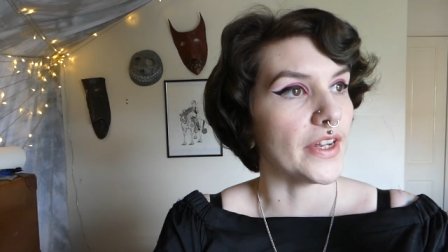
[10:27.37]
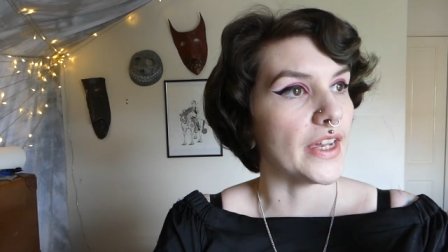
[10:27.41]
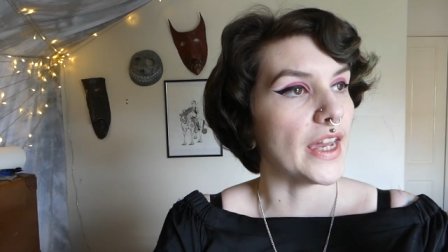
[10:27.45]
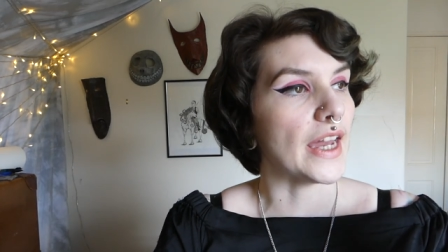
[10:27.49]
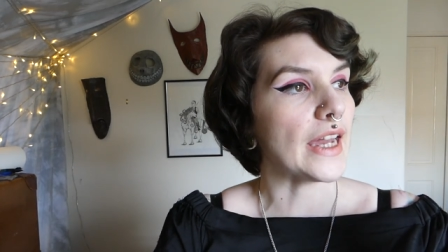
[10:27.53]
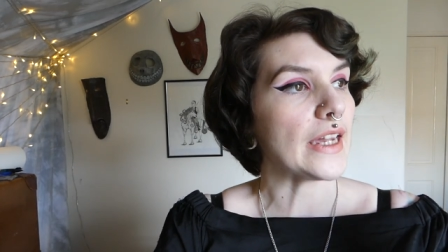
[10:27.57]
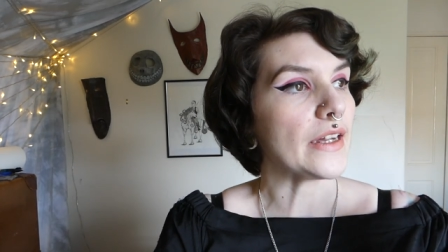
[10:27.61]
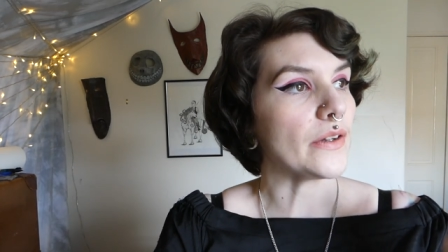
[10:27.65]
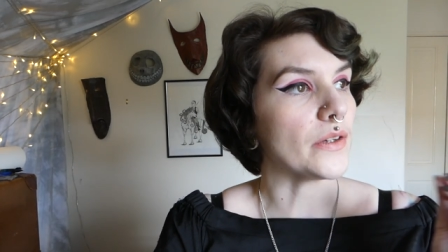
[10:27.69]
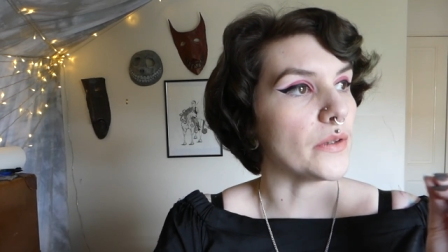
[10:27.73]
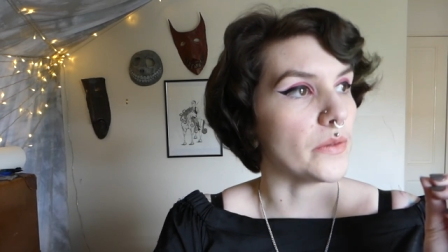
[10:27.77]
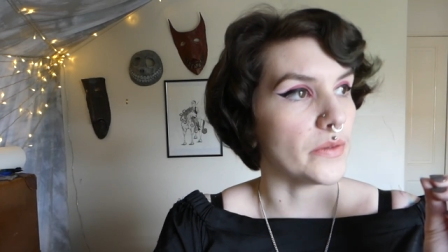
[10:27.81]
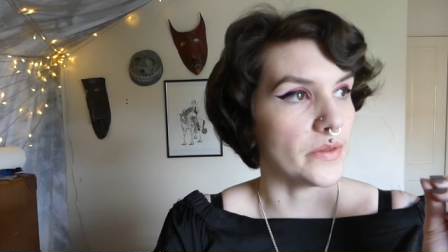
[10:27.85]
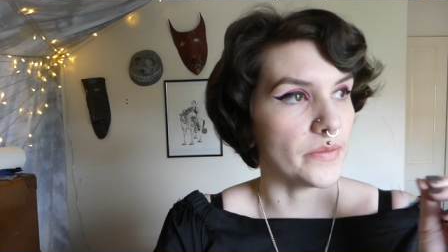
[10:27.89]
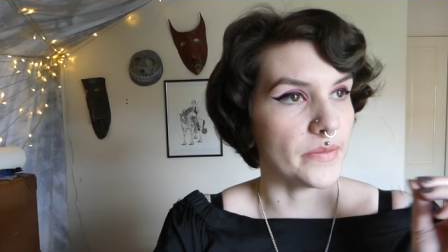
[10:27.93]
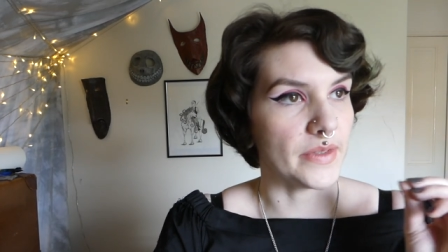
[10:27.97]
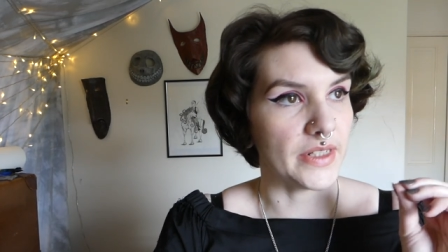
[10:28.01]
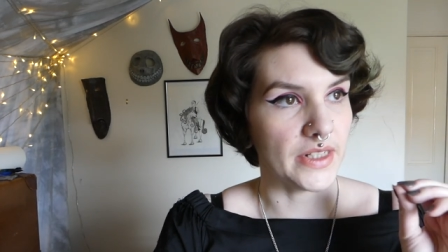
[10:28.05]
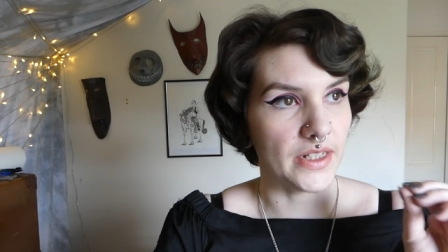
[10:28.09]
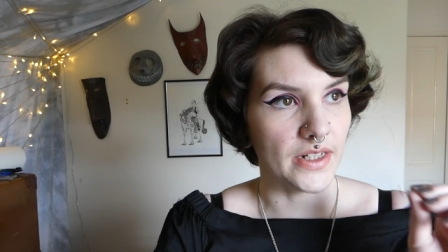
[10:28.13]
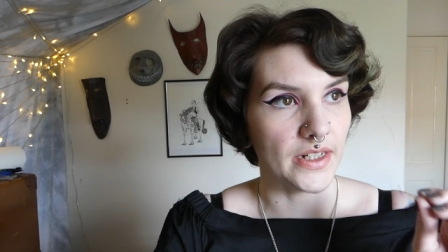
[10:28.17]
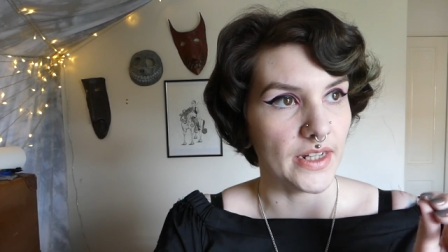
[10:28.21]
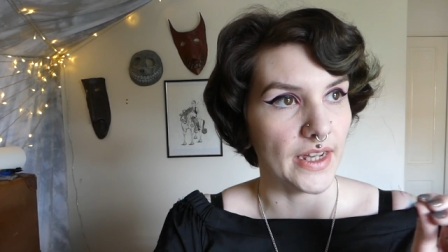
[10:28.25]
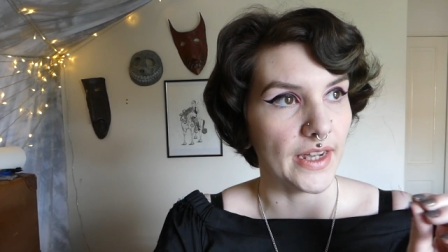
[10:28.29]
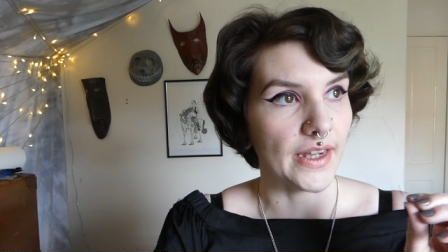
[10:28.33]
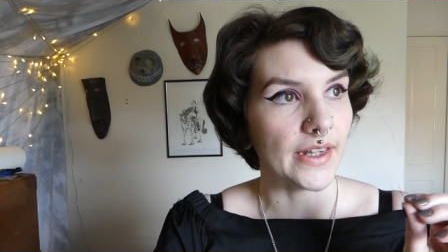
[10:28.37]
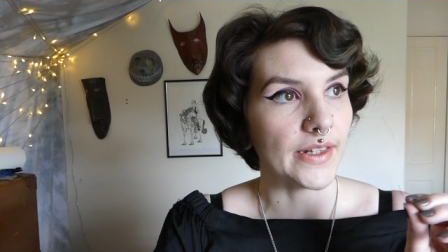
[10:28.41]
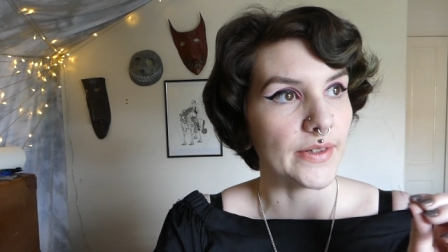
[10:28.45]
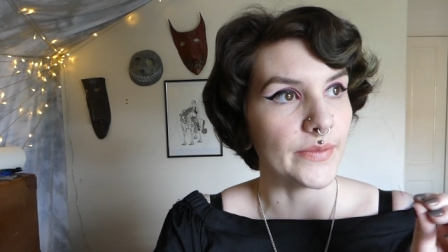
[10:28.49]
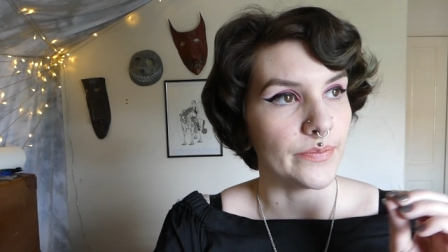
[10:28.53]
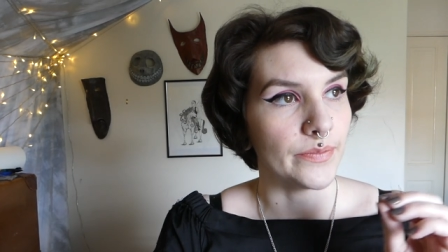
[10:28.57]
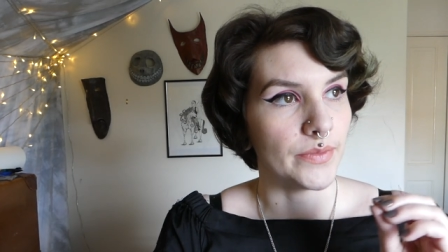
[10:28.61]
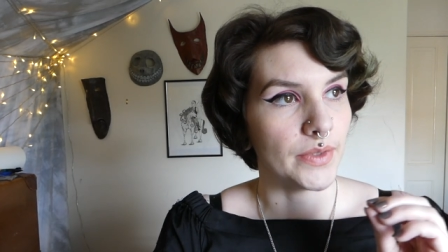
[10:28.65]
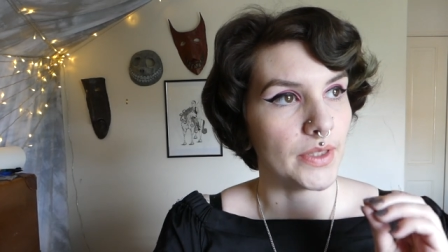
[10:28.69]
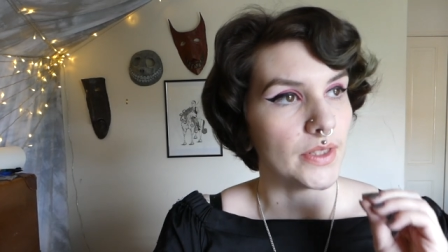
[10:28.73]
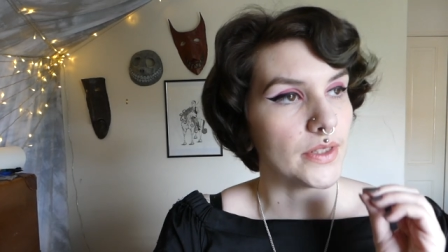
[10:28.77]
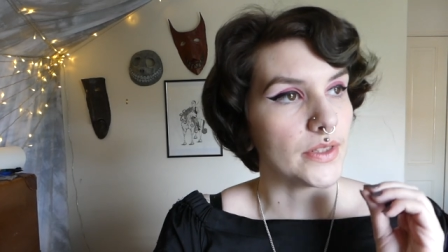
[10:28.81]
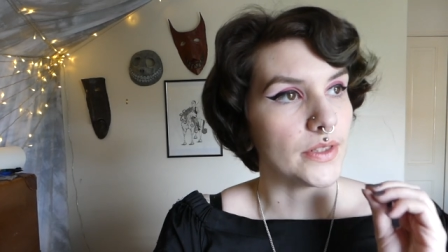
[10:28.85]
angry with me today,
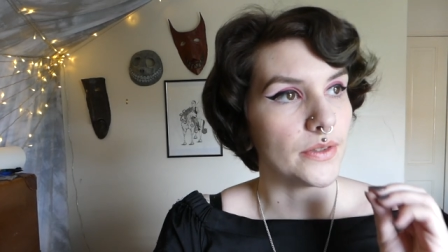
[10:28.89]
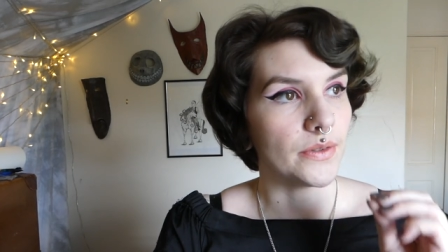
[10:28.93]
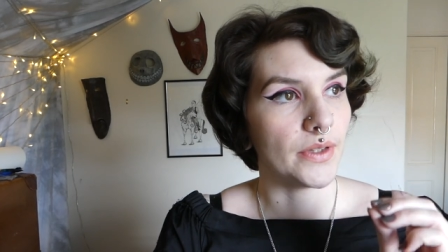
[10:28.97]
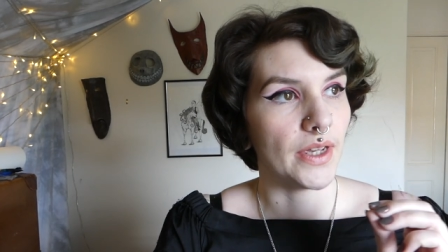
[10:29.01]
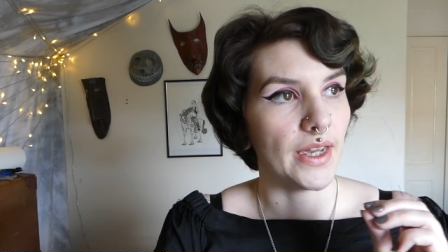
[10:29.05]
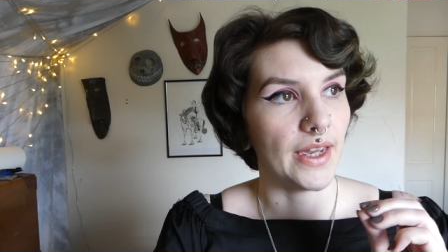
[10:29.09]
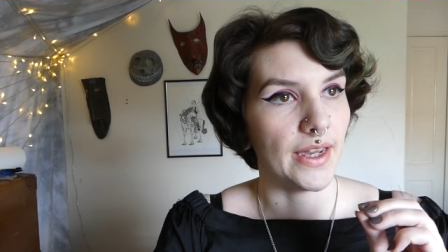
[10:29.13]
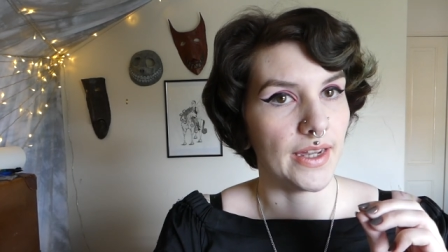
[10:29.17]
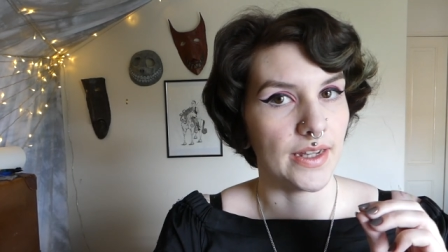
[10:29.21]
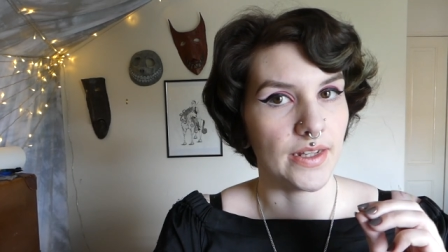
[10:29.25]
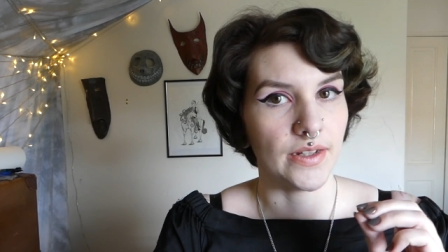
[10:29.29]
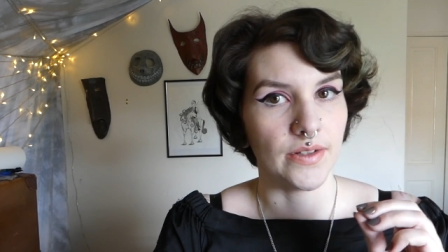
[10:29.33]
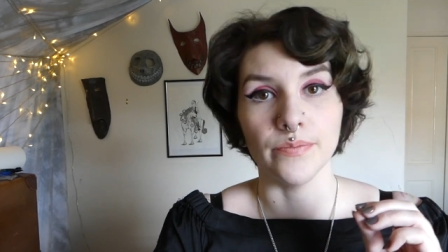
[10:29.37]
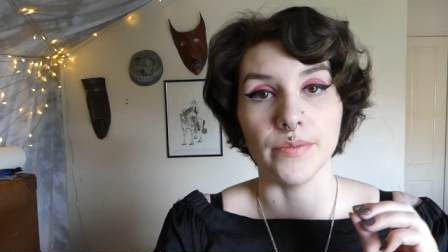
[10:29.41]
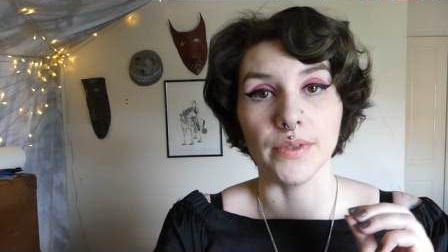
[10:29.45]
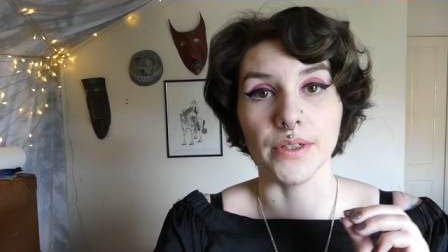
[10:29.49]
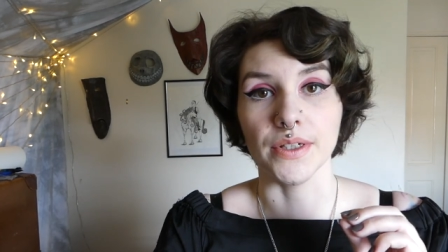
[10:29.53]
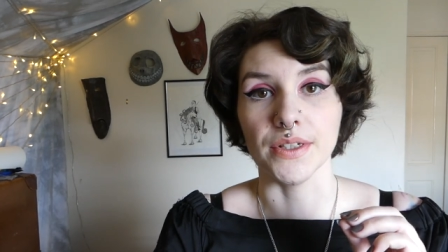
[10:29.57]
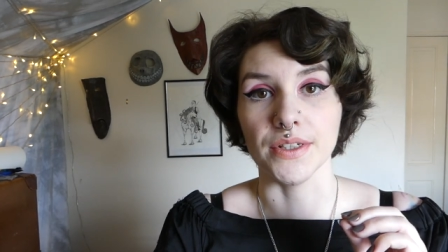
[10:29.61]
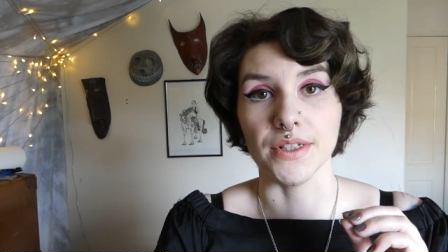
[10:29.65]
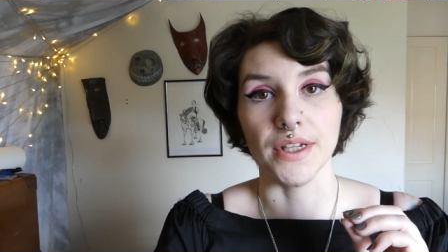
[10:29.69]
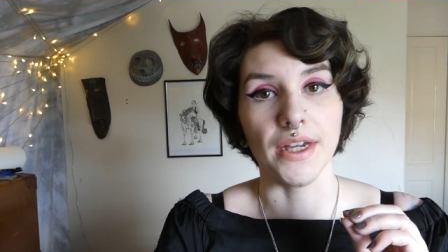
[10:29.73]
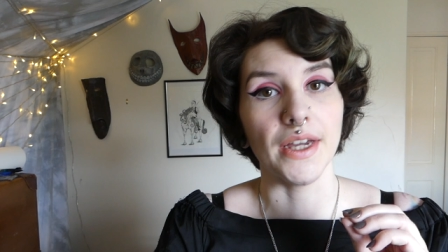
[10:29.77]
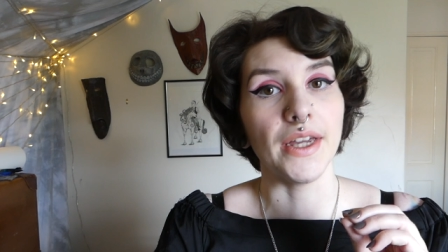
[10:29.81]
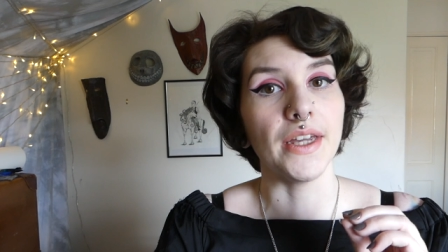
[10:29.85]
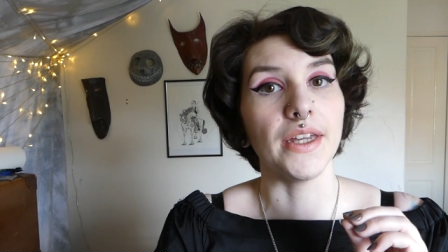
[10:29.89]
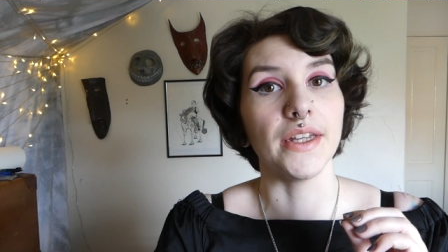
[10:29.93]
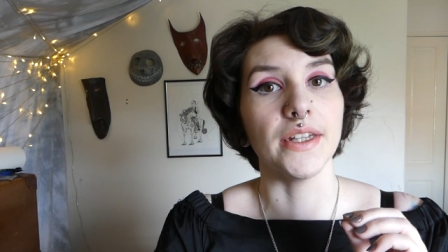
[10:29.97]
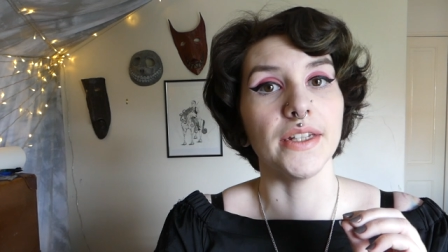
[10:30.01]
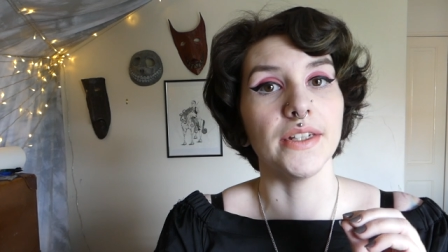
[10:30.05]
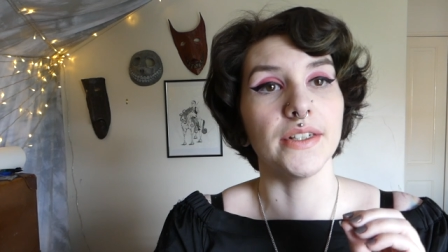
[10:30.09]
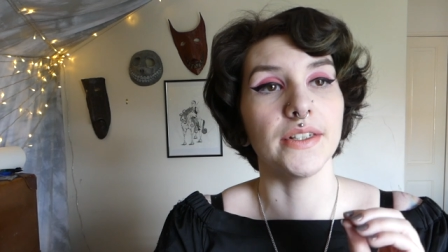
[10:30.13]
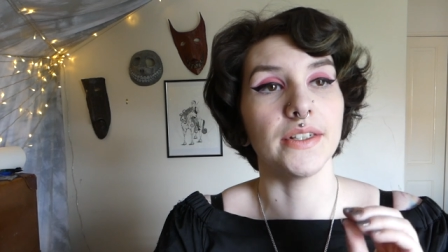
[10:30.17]
but it's okay because I